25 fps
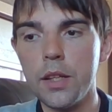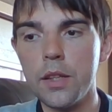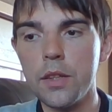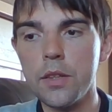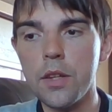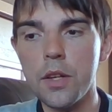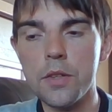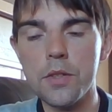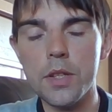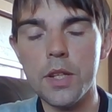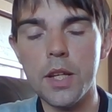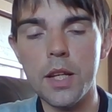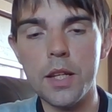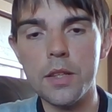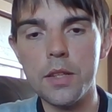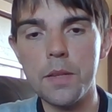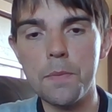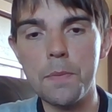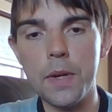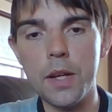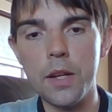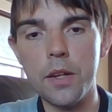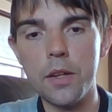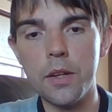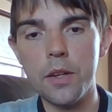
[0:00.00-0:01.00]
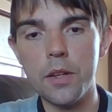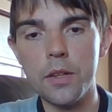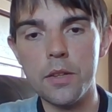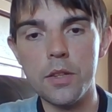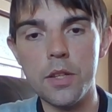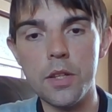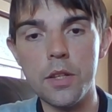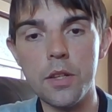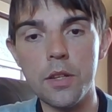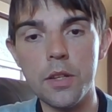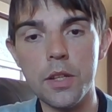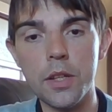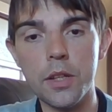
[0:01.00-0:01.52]
doesn't get
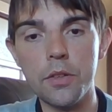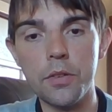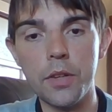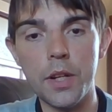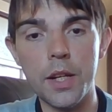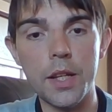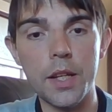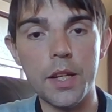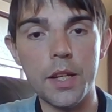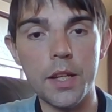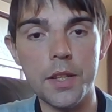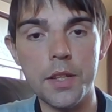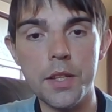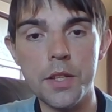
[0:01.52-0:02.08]
the credit he